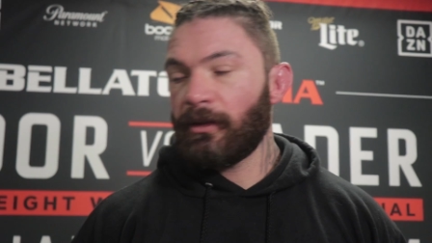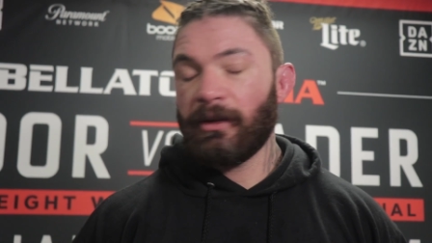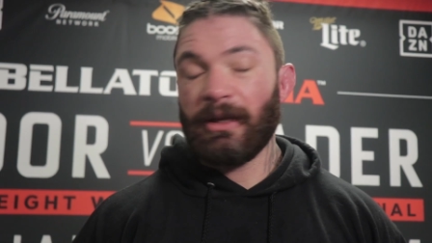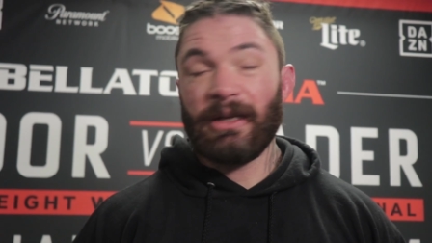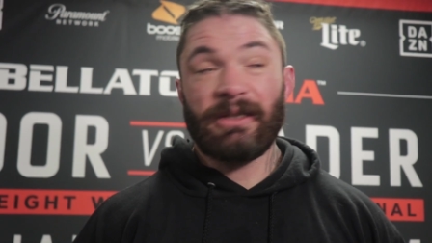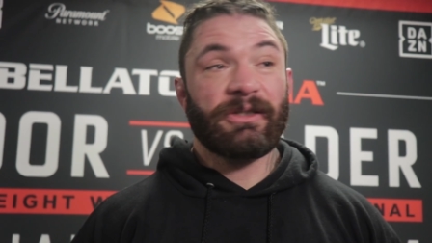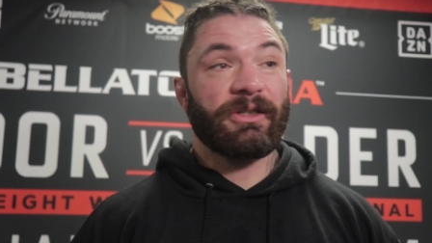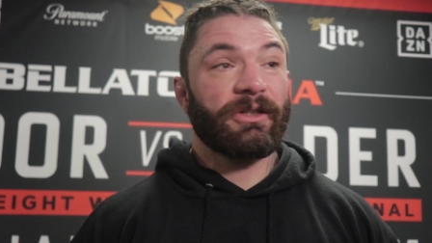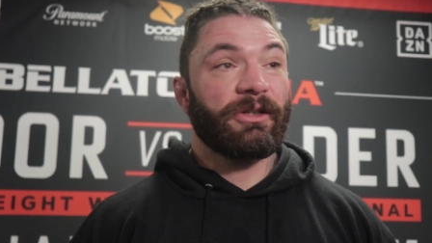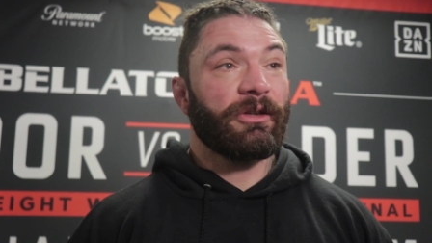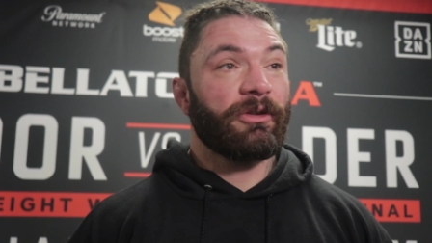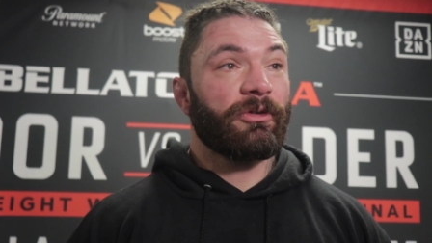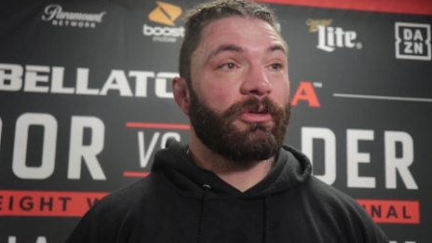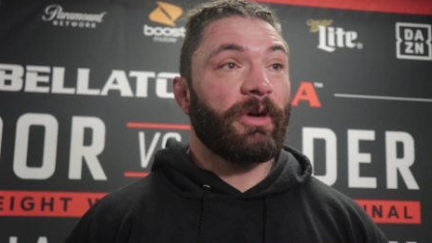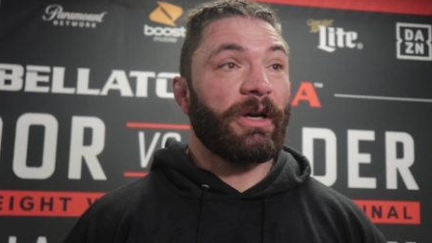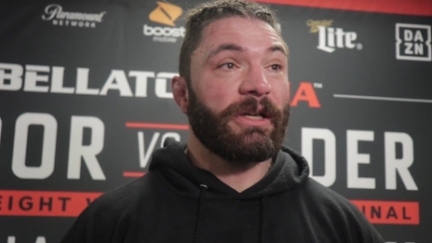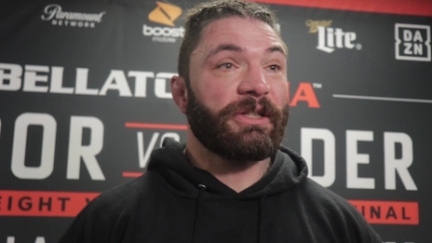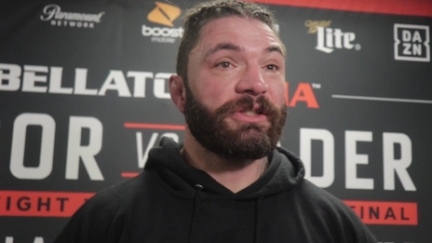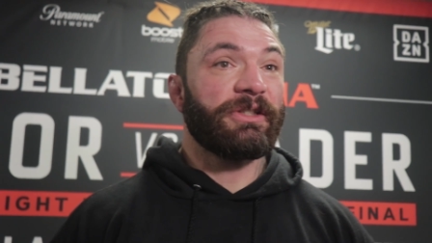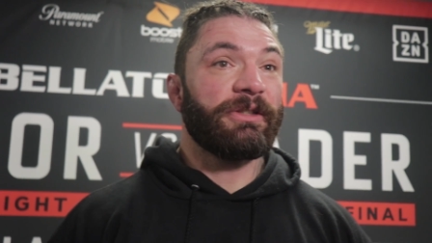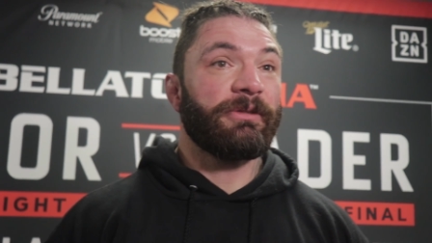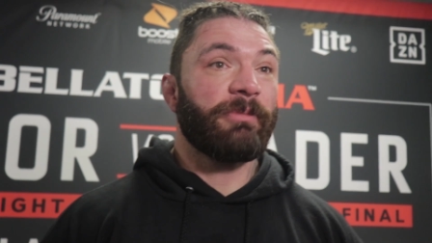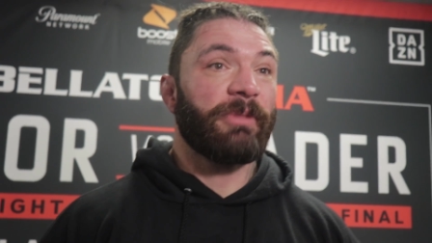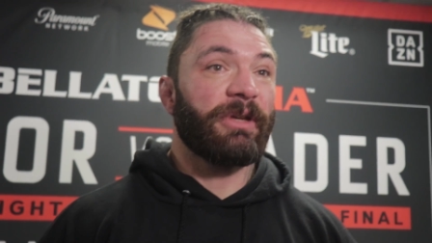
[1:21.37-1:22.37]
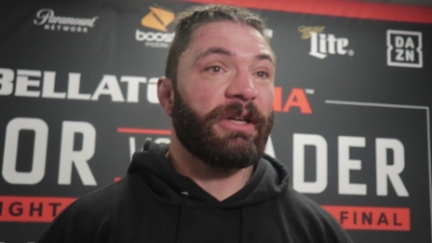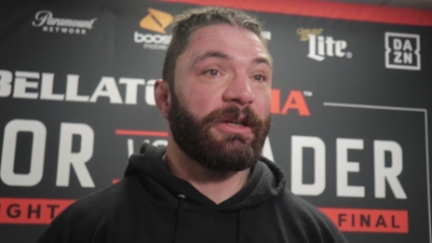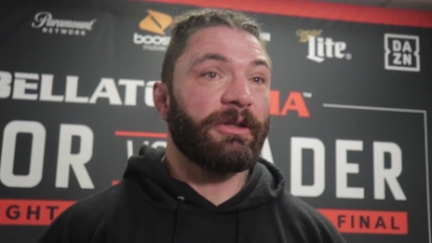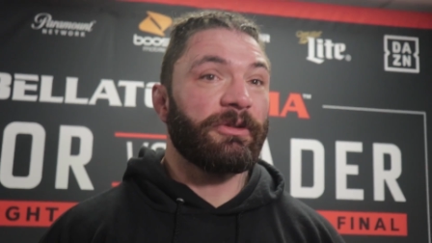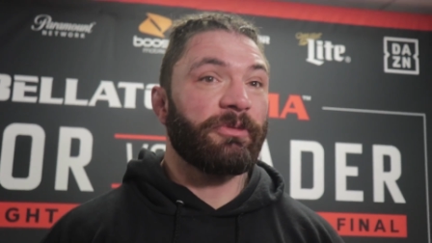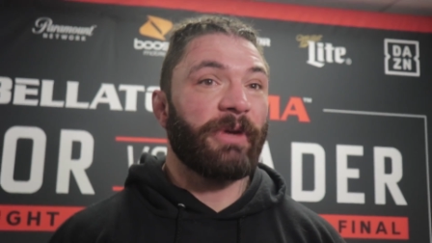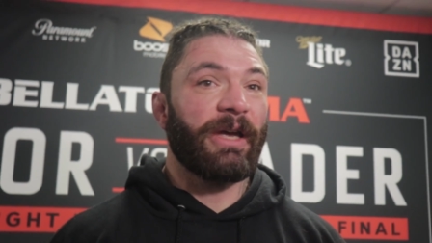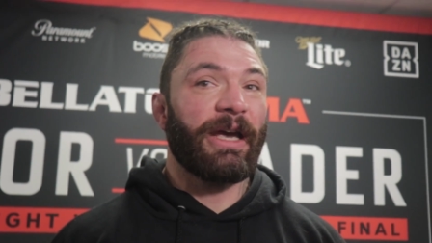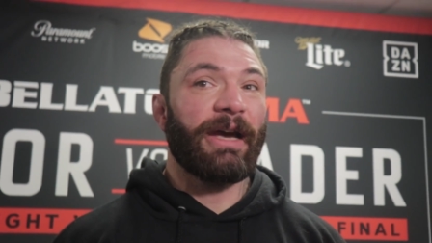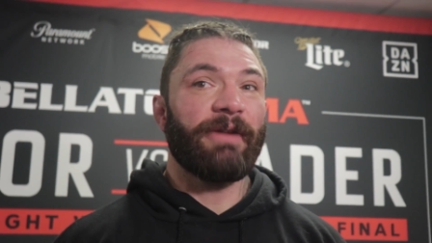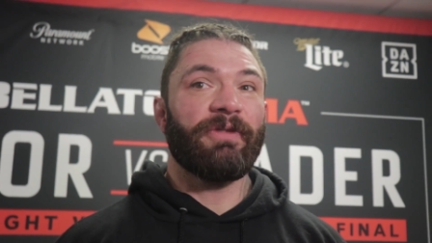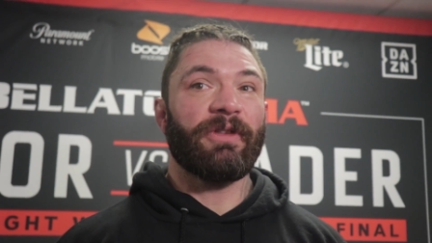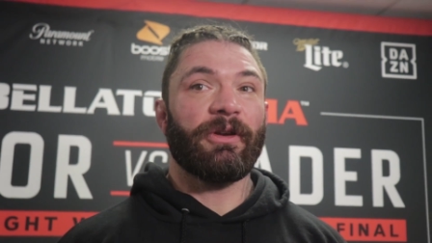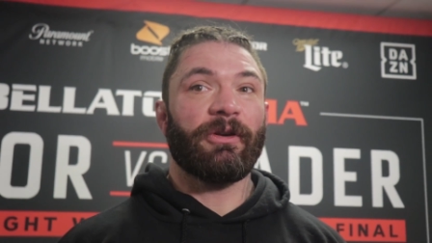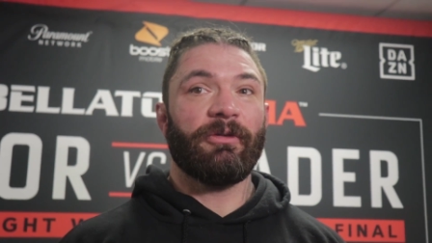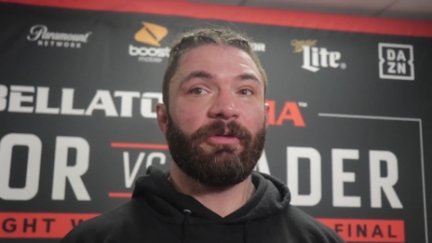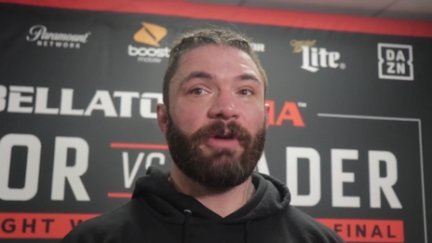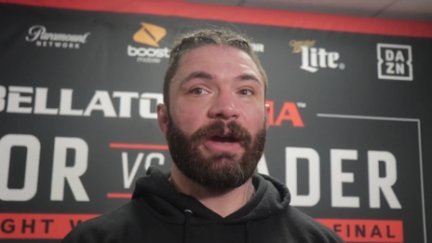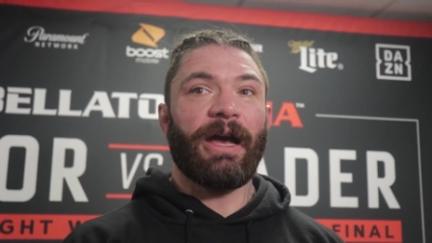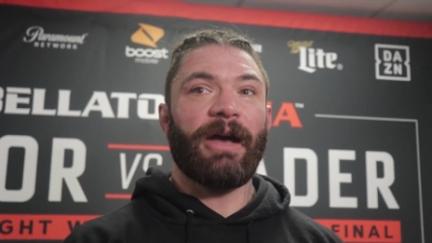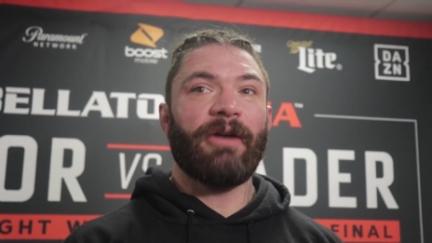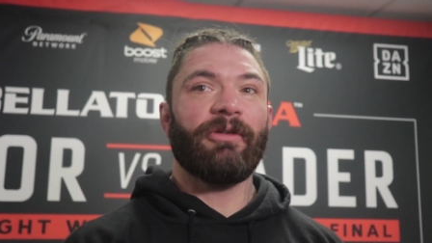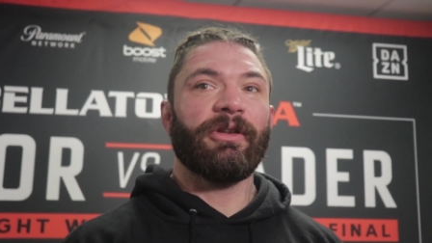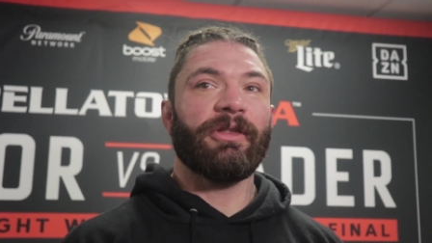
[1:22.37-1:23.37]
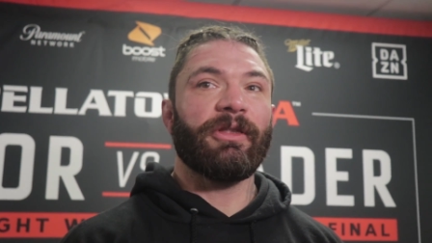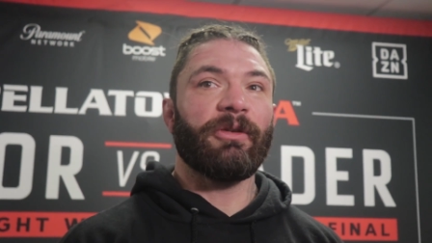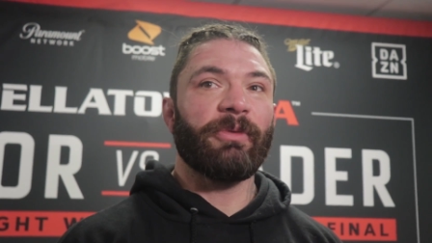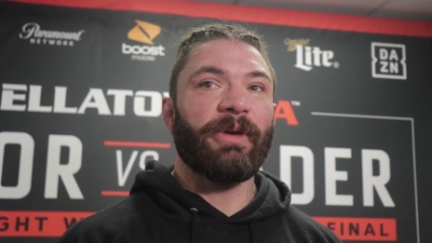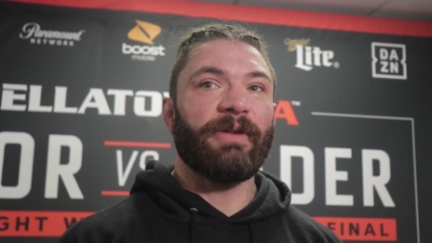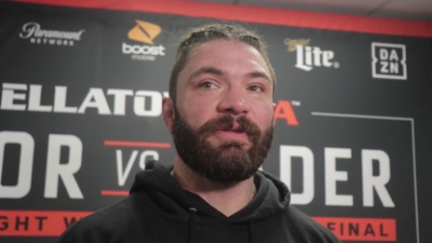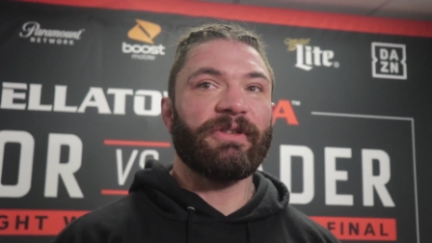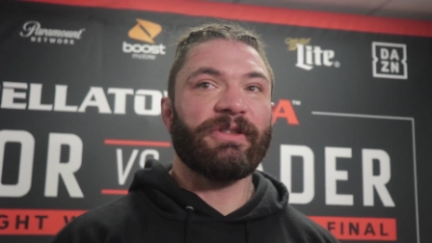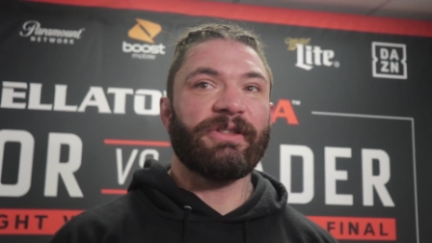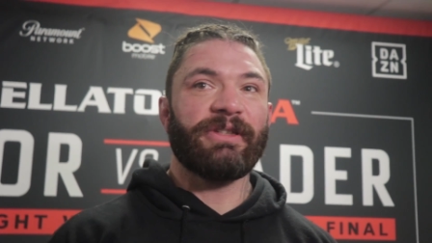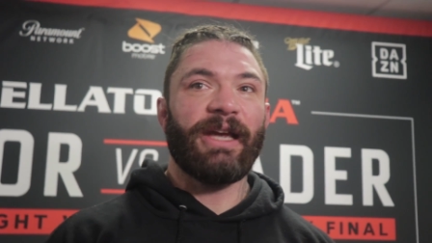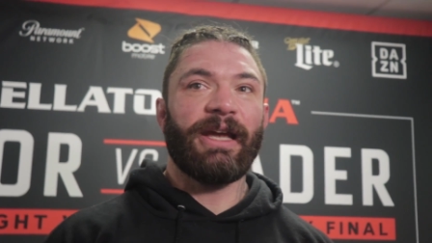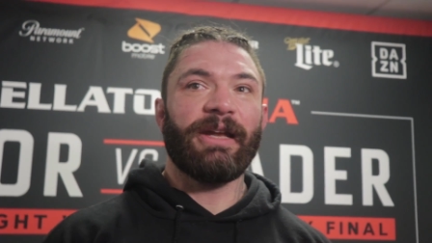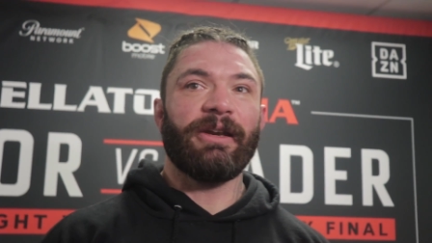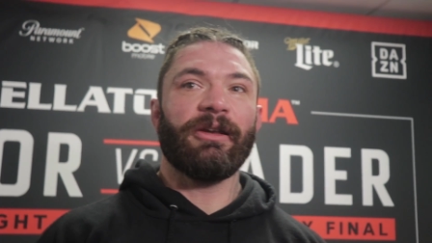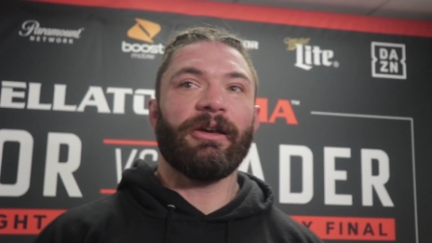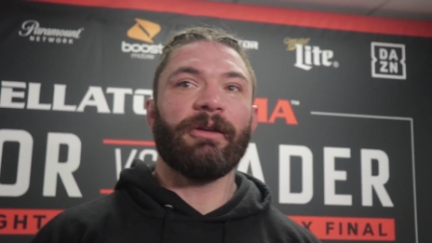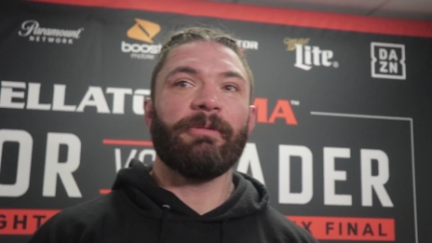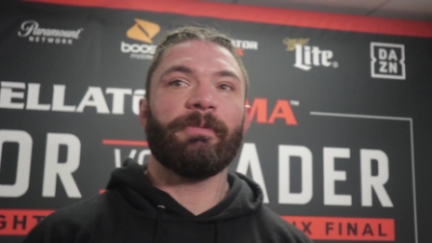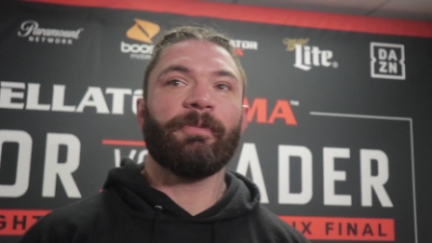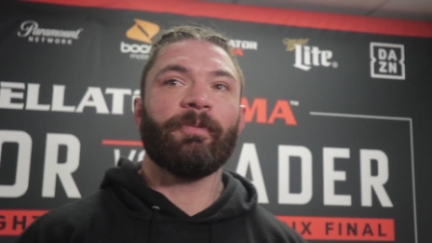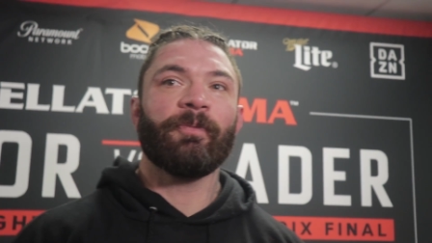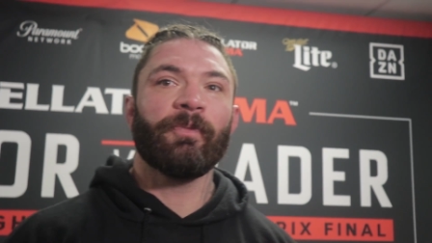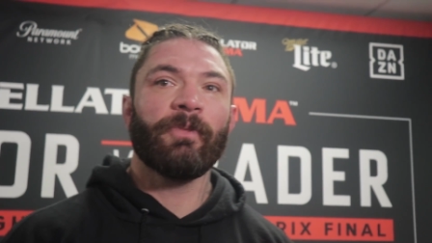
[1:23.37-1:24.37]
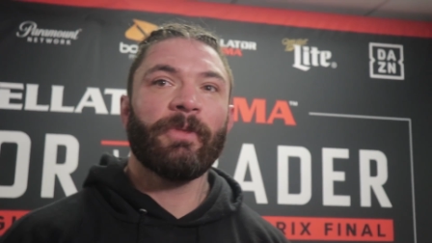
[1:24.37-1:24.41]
that's a good question, because we have the ground and then we have the stand-up.